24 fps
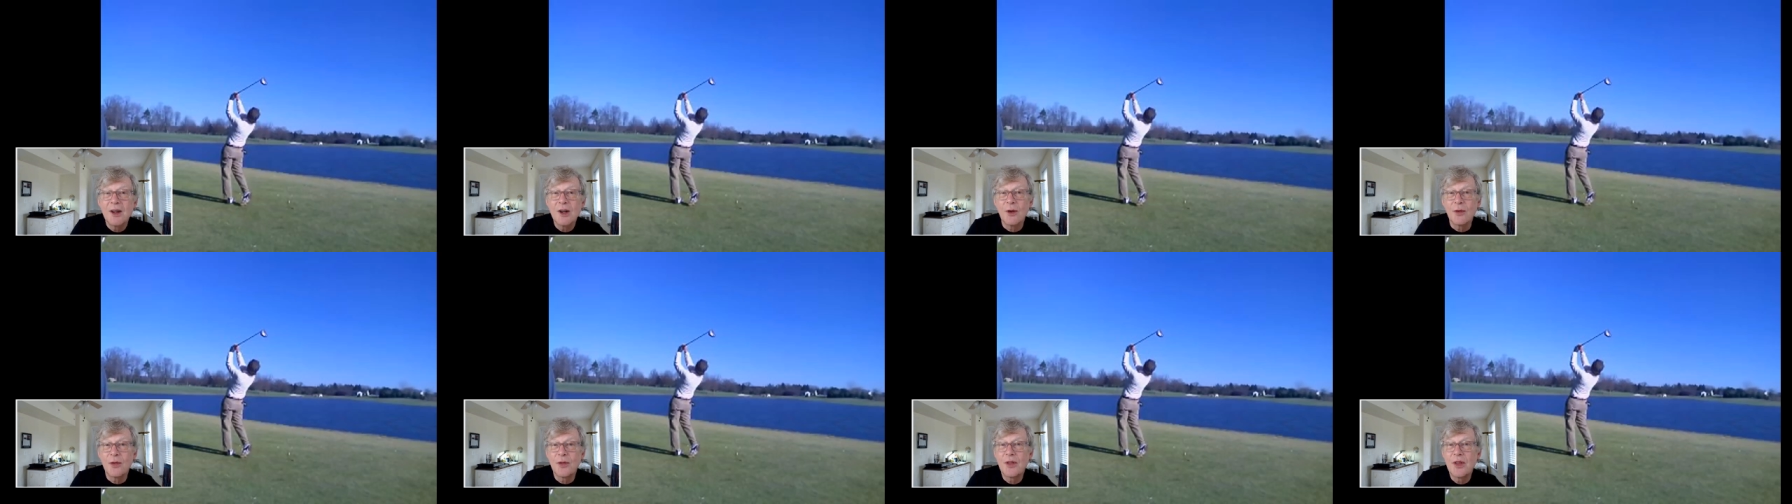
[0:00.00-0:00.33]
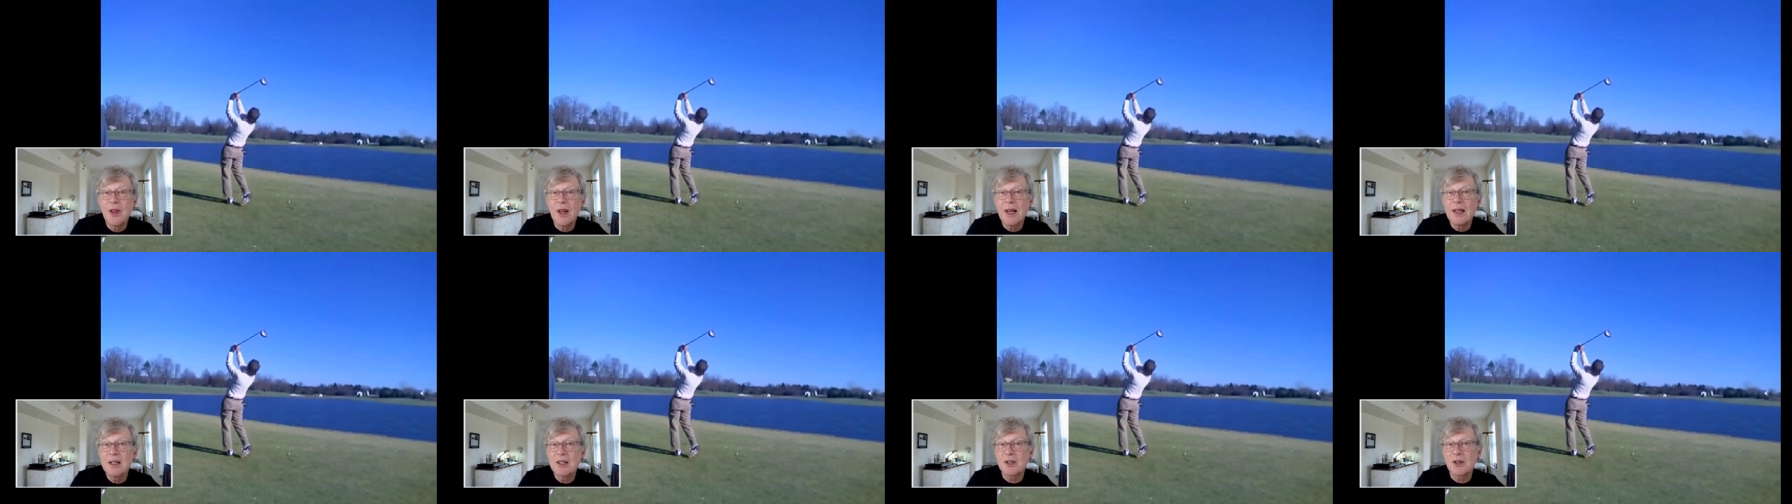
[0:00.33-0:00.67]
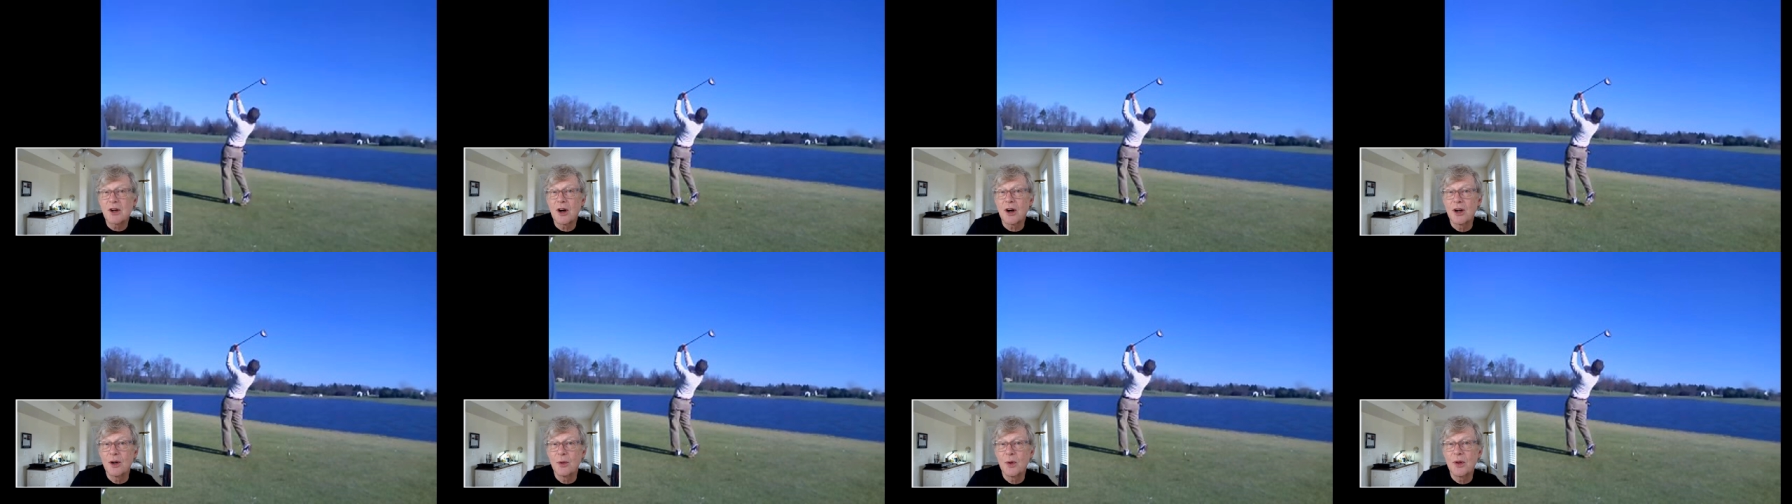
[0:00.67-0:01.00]
you know, they
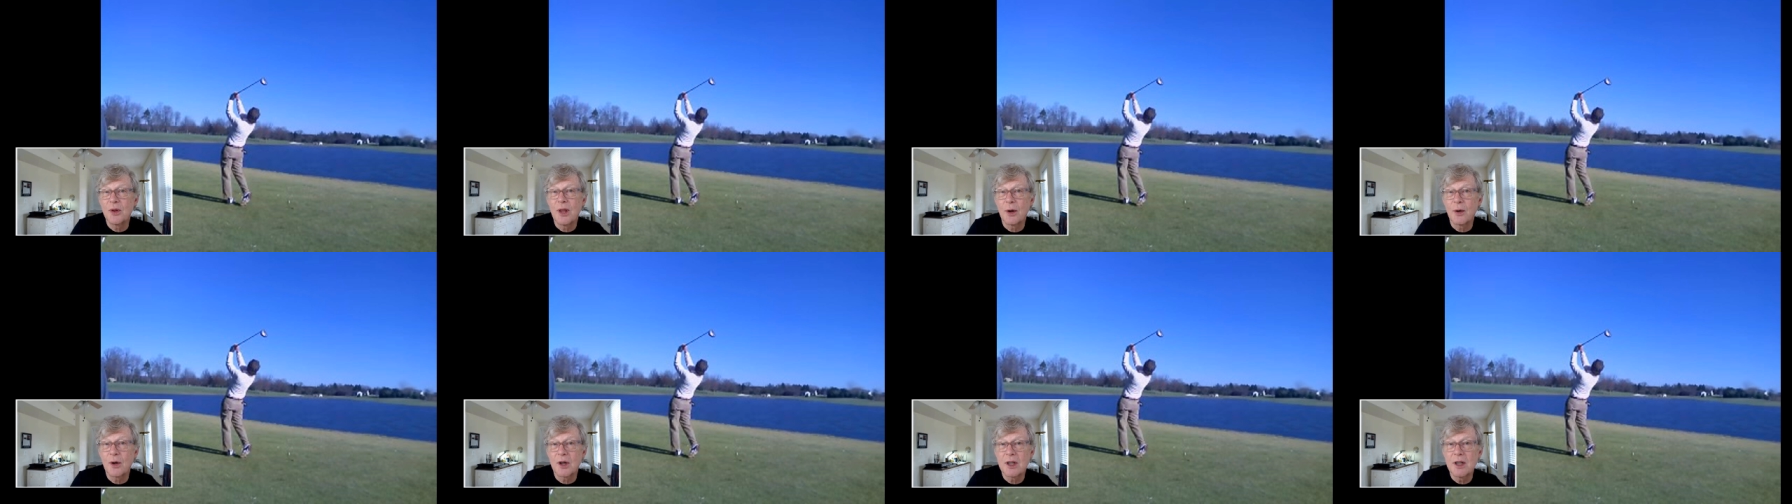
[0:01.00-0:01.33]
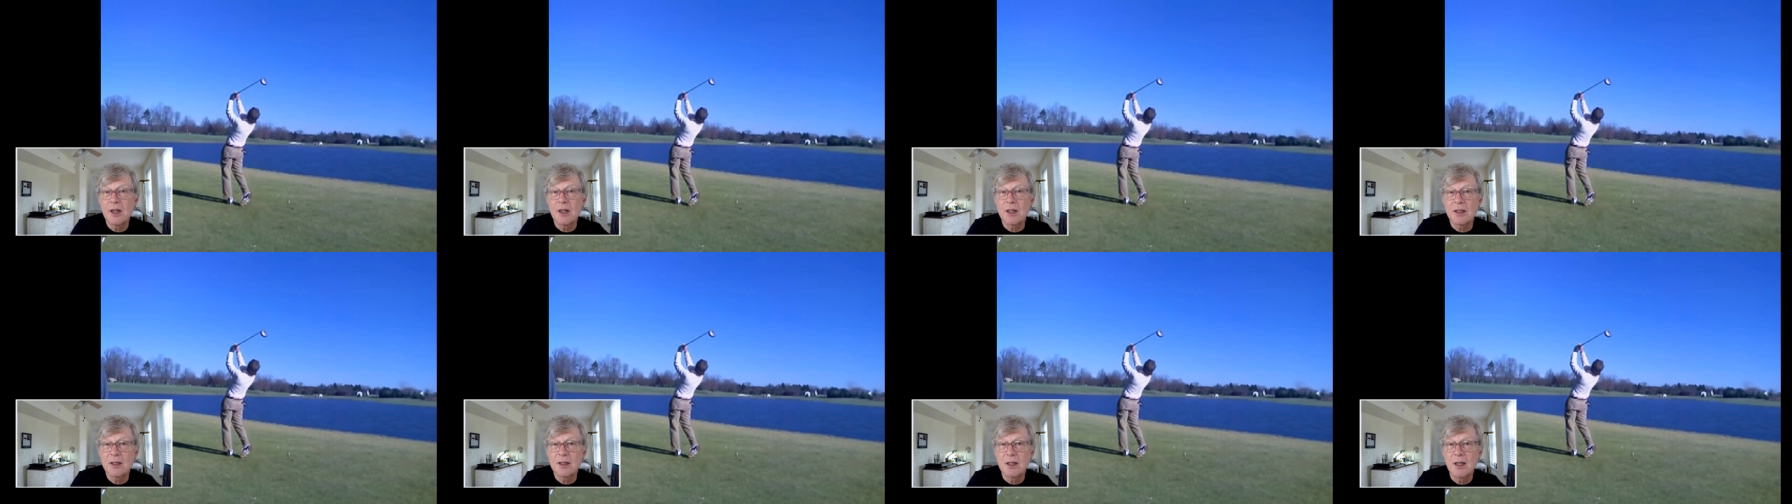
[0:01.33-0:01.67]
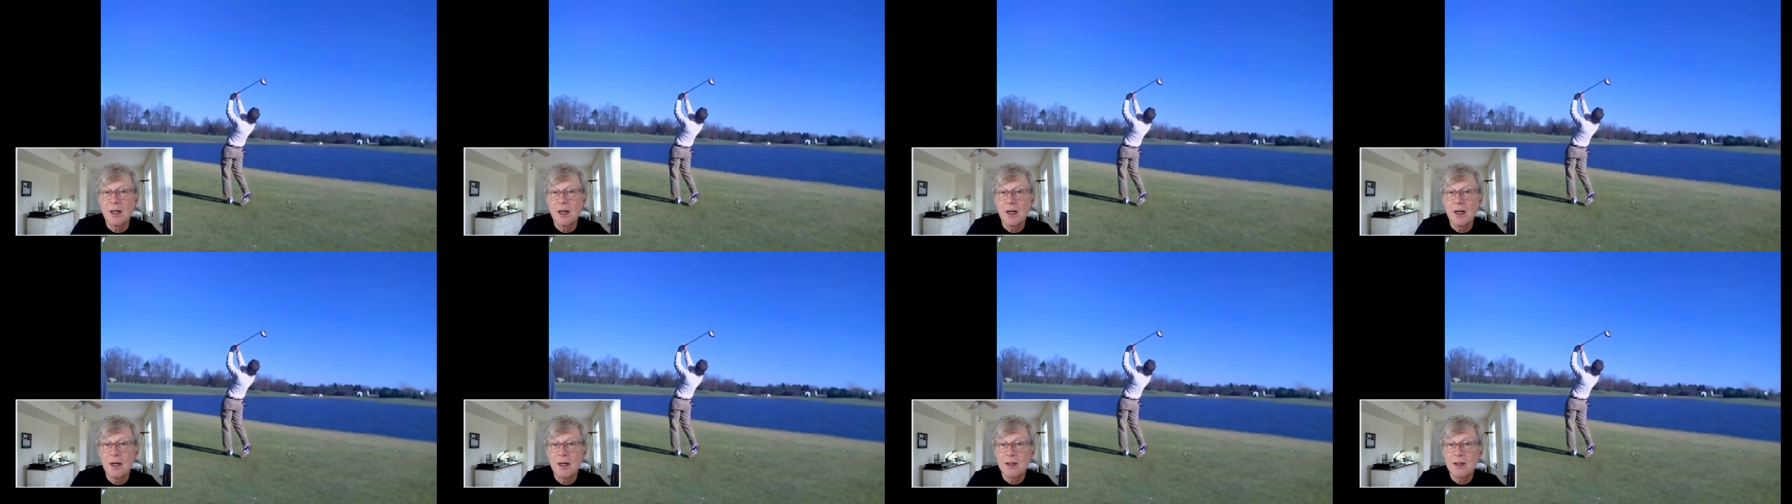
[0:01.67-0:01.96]
started when they were kids.